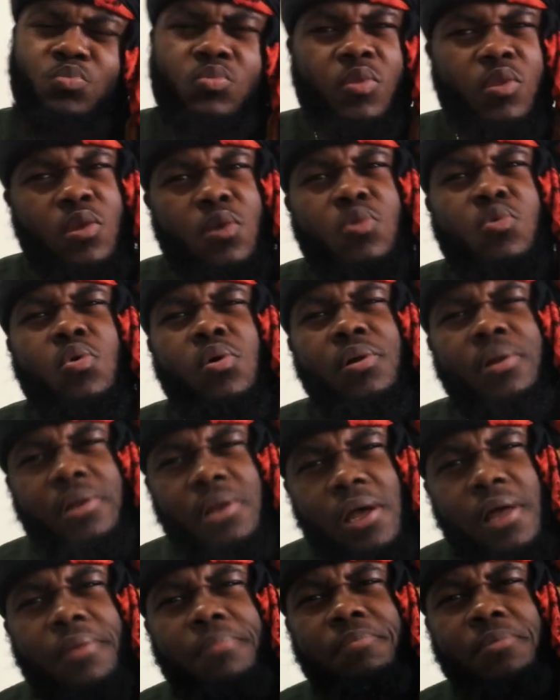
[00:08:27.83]
You know how
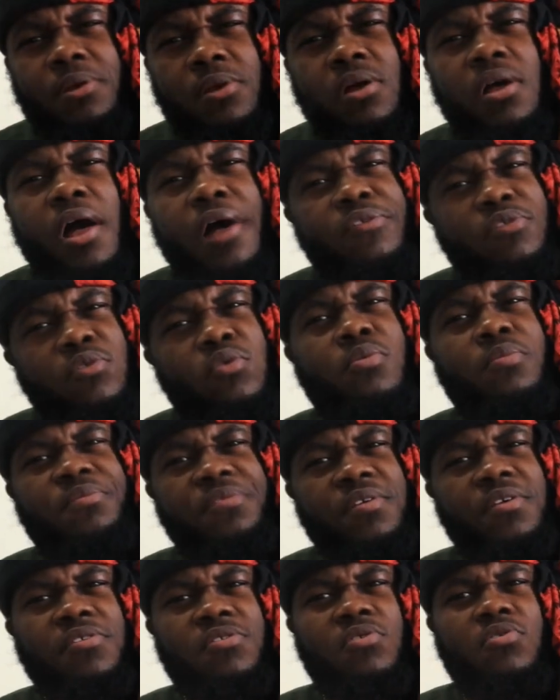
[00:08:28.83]
long me no consume
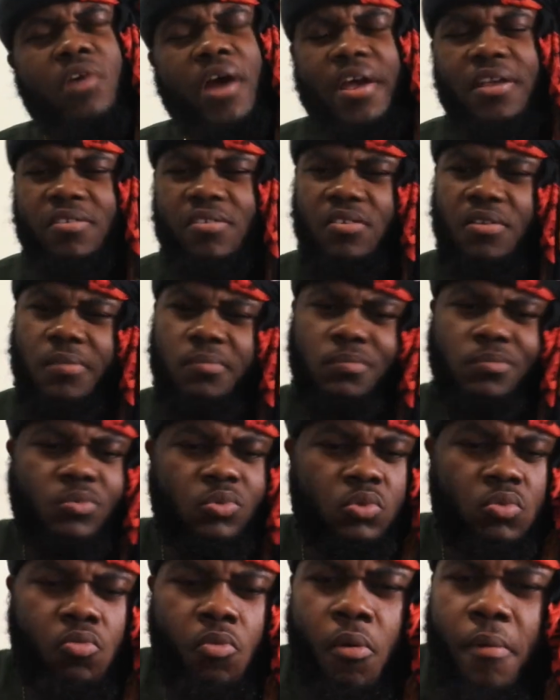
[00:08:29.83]
seasoned rice?
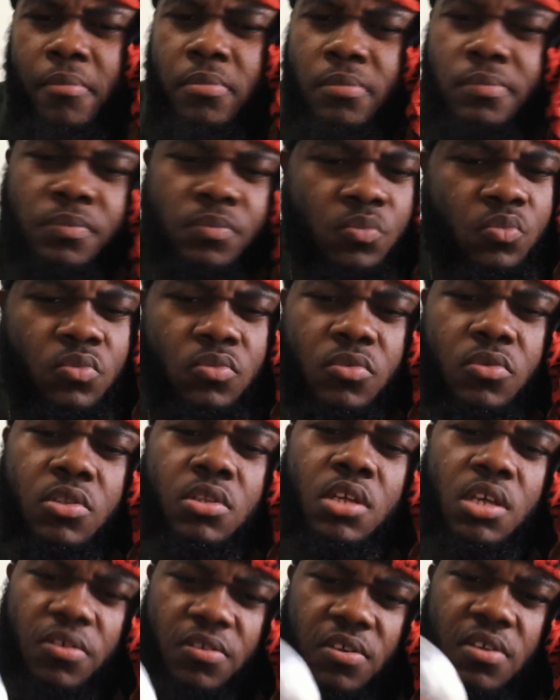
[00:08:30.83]

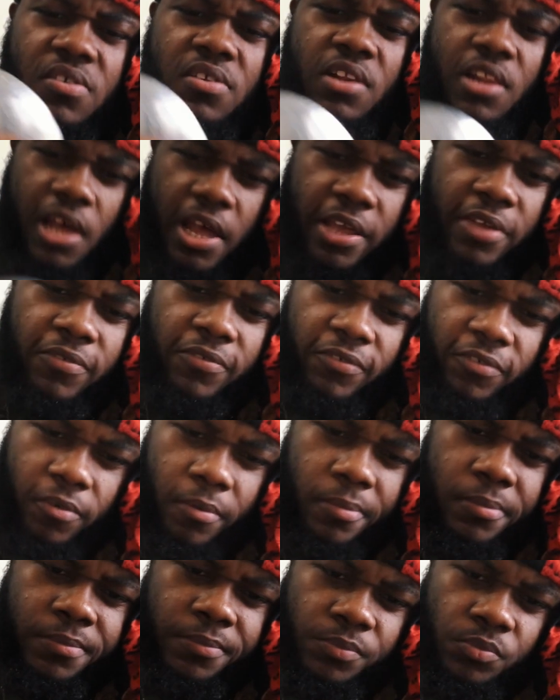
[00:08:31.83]
This is life.
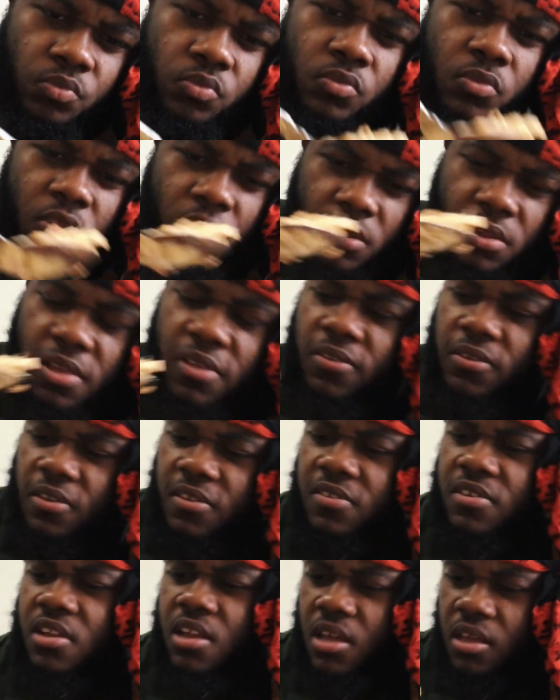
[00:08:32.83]
This is
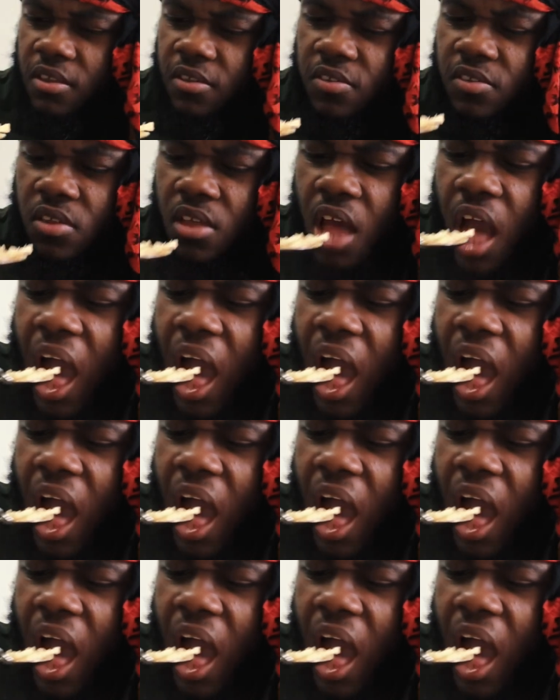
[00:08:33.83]
nice.